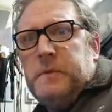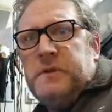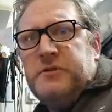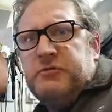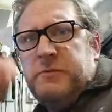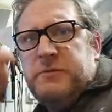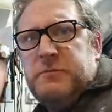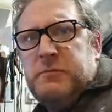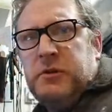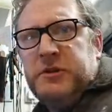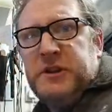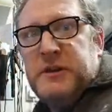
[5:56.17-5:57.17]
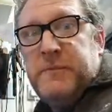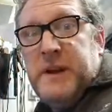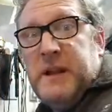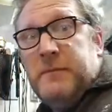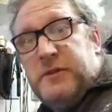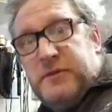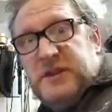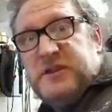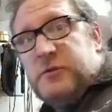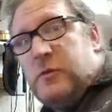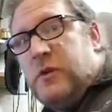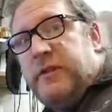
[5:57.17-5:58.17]
description box in a minute, but this
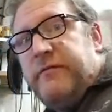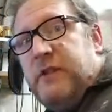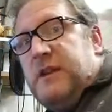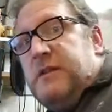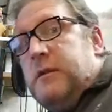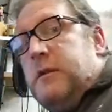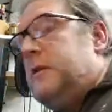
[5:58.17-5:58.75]
is what I've written.